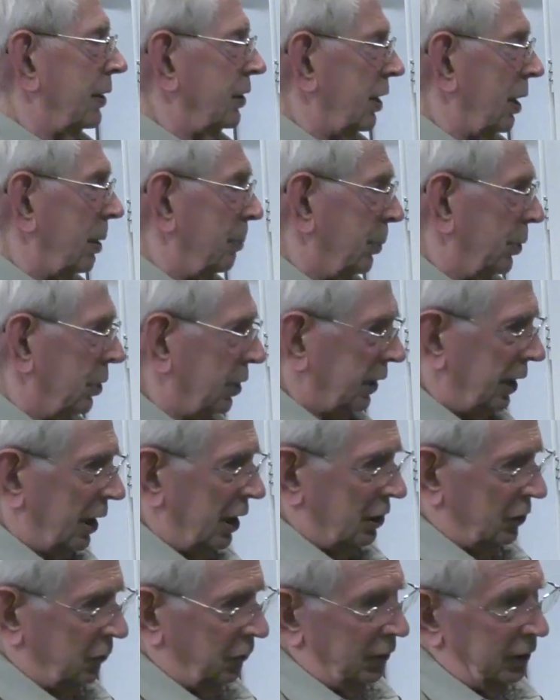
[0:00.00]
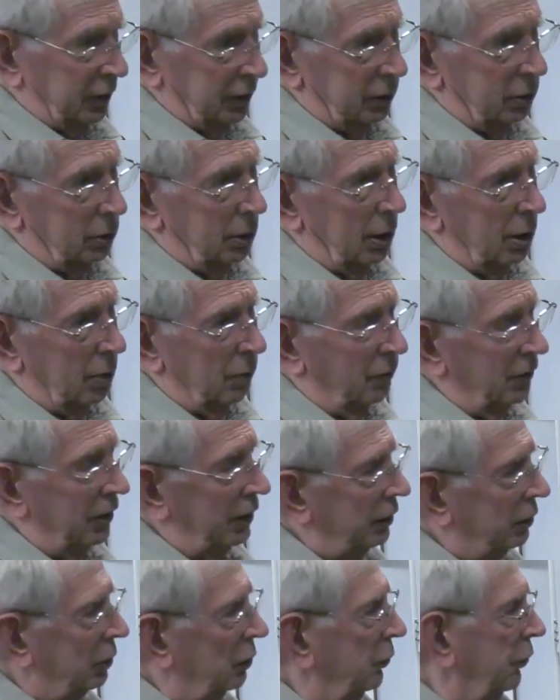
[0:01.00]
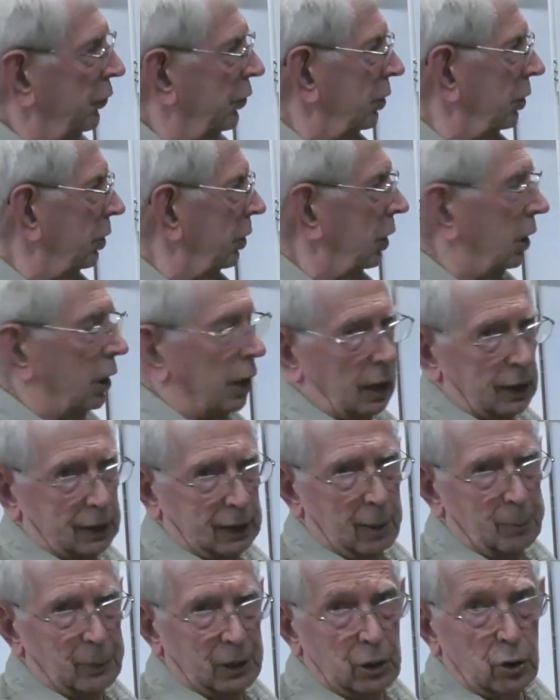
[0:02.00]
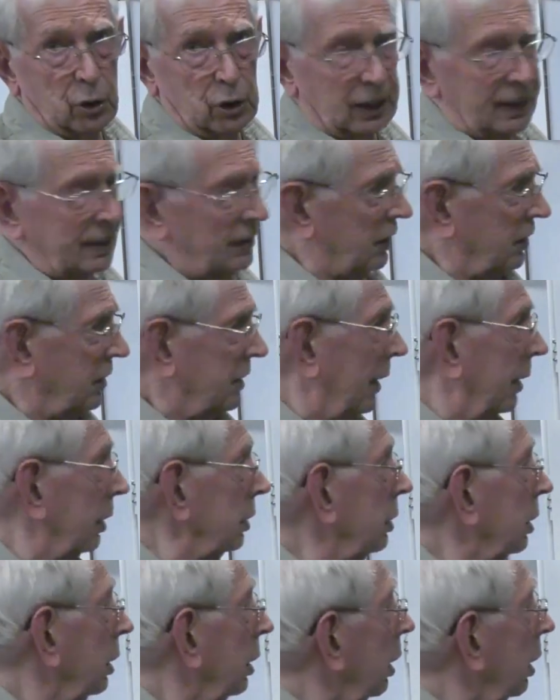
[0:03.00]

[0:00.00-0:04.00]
outside broadcast vehicle for a company called Intertel,